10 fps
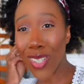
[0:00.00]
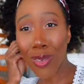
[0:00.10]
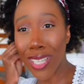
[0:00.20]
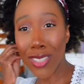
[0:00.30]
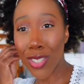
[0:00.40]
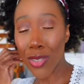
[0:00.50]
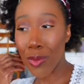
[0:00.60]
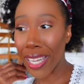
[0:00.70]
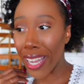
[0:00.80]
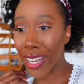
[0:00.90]
don't like to do
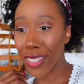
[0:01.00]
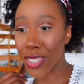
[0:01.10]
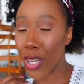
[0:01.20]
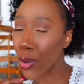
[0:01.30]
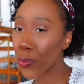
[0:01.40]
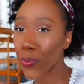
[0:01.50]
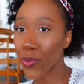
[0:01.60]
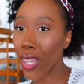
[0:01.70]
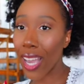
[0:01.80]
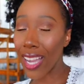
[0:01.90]
my hair, so
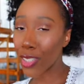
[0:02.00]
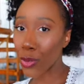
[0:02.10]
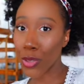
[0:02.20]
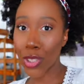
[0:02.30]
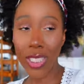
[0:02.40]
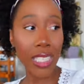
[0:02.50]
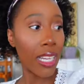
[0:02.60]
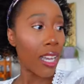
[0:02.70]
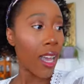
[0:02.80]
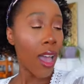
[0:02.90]
I don't
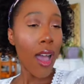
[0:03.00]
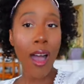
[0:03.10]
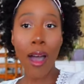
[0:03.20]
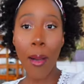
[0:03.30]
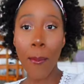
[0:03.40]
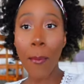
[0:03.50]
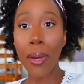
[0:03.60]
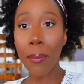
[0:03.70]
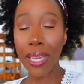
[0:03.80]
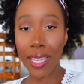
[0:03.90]
usually. Um,
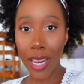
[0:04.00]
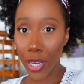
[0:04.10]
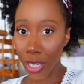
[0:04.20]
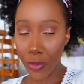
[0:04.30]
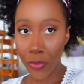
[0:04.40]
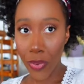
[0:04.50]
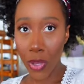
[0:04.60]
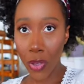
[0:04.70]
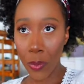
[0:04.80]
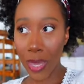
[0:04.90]
but Mike and I are gonna
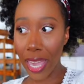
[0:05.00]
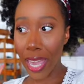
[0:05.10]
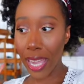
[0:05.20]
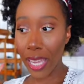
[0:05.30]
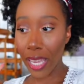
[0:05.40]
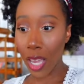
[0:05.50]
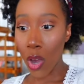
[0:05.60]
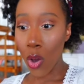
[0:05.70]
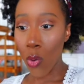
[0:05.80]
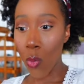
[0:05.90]
film
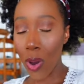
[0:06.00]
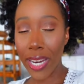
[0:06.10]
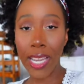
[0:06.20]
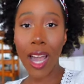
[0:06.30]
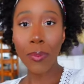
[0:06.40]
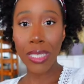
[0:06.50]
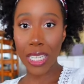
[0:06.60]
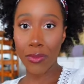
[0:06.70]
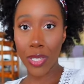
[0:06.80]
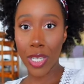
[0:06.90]
a wedding
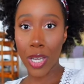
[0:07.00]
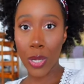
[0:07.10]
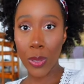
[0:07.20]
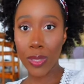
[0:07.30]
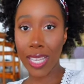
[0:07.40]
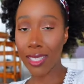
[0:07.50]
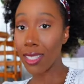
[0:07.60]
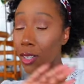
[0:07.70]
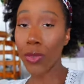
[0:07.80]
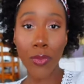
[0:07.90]
update video
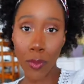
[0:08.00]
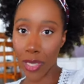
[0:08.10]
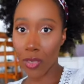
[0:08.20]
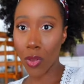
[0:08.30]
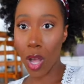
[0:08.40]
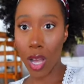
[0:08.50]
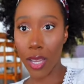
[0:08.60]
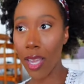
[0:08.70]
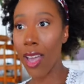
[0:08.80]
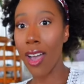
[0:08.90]
that's different from this
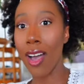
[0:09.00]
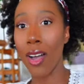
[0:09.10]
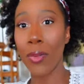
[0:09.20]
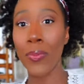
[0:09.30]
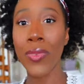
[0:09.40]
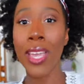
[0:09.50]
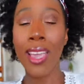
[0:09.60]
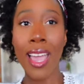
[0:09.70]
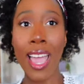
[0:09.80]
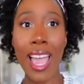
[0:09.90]
vlog. Um,
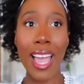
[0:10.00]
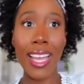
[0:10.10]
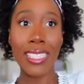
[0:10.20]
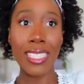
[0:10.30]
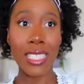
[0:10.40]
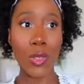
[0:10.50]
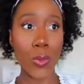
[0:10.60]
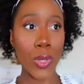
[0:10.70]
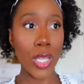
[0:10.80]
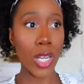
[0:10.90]
and
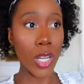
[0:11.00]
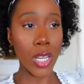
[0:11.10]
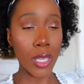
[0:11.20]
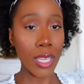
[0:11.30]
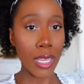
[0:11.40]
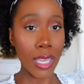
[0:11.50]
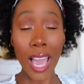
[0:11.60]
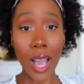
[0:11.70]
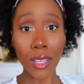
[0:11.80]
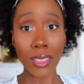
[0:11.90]
we are gonna,
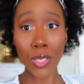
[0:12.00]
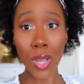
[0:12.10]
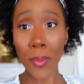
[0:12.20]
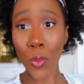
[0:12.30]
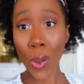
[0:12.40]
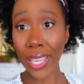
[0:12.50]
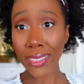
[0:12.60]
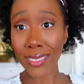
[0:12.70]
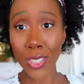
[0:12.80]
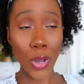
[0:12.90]
yeah, that's why I'm in
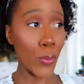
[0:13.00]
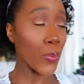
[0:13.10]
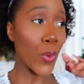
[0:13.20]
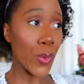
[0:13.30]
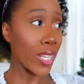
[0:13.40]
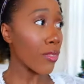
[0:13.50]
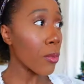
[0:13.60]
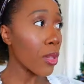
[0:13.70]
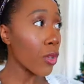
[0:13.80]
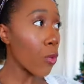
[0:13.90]
white. So we're gonna
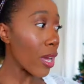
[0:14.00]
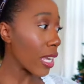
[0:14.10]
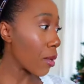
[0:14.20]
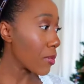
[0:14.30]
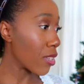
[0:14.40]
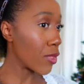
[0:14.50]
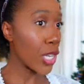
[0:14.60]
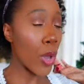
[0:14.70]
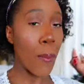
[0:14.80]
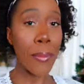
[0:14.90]
film a little wedding update
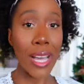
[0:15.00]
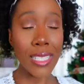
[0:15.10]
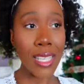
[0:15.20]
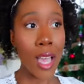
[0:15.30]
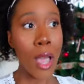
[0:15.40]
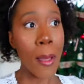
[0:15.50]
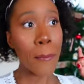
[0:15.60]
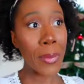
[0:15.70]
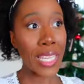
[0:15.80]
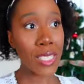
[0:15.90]
video, but
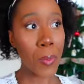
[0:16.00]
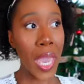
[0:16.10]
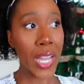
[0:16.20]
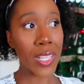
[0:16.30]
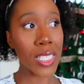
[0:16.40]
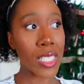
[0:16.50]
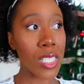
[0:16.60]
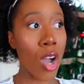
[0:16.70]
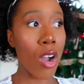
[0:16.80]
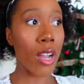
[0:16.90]
Mike's
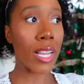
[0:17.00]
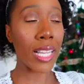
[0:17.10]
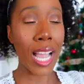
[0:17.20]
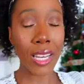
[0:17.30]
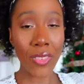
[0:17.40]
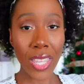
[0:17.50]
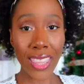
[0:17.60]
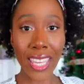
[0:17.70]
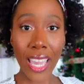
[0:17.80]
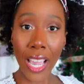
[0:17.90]
parents are kind of
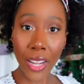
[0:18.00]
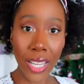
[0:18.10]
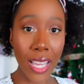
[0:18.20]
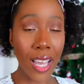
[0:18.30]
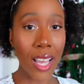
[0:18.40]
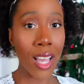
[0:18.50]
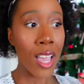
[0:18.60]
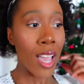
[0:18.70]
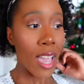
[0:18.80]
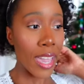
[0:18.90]
in the area
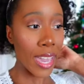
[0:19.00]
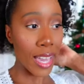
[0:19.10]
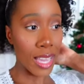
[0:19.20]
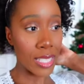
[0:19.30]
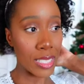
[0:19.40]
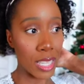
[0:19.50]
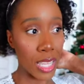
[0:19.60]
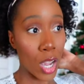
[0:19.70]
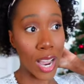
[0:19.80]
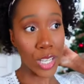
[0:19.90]
and
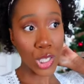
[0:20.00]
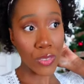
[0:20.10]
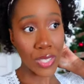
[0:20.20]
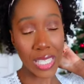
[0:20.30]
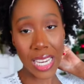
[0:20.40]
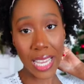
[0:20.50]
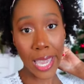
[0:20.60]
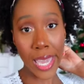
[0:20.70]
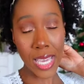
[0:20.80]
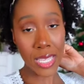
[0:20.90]
they are actually visiting
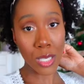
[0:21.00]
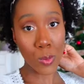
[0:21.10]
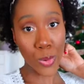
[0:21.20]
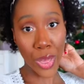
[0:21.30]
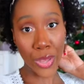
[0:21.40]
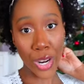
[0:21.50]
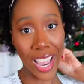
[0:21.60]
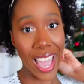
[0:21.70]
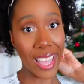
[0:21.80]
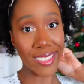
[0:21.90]
his brother
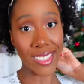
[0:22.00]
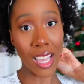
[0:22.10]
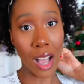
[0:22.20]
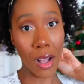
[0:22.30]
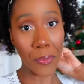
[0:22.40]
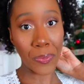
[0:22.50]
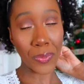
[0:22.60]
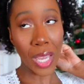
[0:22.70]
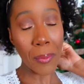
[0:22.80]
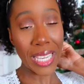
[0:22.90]
and um,
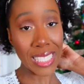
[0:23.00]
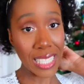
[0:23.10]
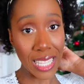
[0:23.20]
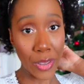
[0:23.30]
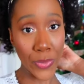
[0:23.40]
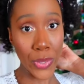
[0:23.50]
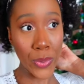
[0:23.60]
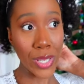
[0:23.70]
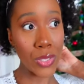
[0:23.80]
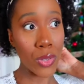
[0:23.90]
Mike's
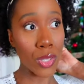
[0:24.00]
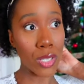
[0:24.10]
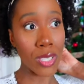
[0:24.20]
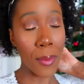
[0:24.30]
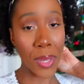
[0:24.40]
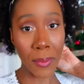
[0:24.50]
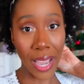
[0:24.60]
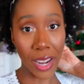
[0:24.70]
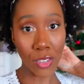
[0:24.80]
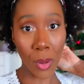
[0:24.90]
nephew. And so they're stopping
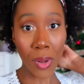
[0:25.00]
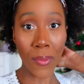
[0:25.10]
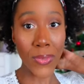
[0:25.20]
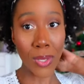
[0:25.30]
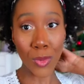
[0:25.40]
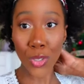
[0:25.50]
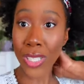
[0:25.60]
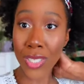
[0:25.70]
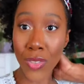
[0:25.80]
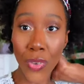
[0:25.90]
by to drop off some
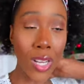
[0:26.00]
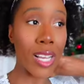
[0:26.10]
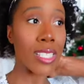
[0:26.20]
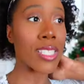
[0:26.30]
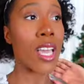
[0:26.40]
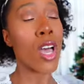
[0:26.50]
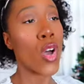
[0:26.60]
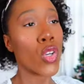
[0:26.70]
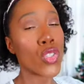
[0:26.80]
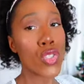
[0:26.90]
treats for us.
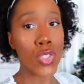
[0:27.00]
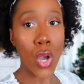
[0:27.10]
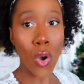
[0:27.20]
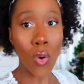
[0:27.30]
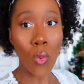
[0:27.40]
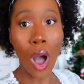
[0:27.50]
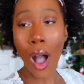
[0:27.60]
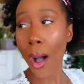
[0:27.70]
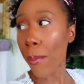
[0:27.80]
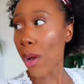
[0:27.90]
So
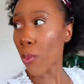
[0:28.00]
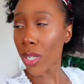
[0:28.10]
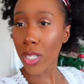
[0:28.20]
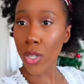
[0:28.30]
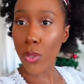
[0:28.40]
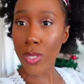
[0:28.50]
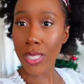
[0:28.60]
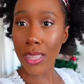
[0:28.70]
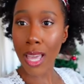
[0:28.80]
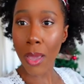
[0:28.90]
um, we're gonna go
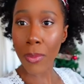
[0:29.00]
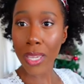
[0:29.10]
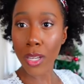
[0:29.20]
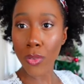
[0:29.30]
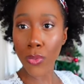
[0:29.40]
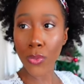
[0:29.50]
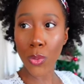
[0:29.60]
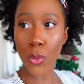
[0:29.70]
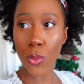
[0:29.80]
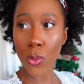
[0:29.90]
see them in a
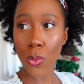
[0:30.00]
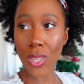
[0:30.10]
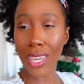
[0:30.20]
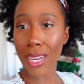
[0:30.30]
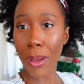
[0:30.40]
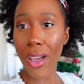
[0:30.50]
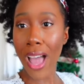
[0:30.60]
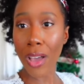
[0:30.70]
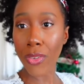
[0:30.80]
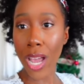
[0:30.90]
few, like in about
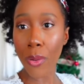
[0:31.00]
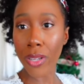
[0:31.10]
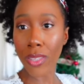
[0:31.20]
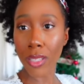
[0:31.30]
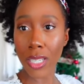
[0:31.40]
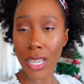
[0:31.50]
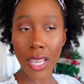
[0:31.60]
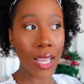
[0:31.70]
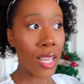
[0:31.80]
half an hour. I think they're gonna